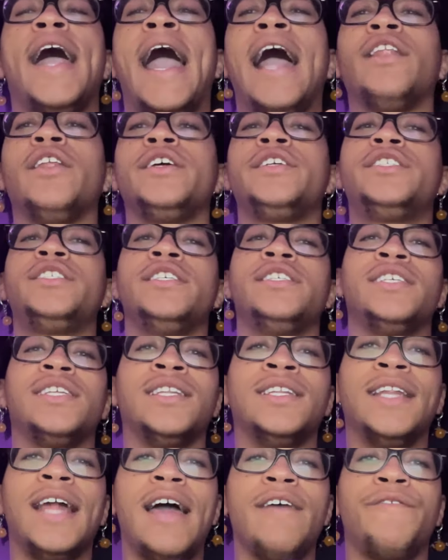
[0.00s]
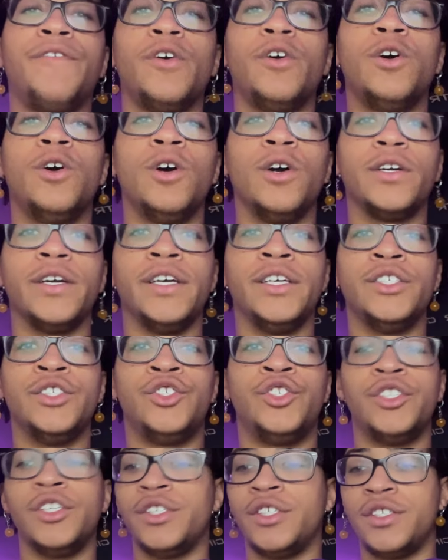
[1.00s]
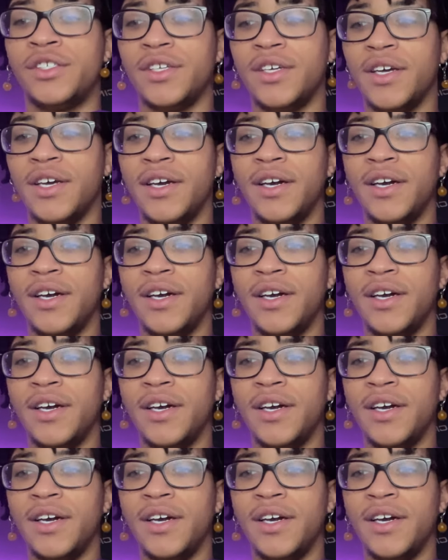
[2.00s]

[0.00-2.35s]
Alex's left hook is just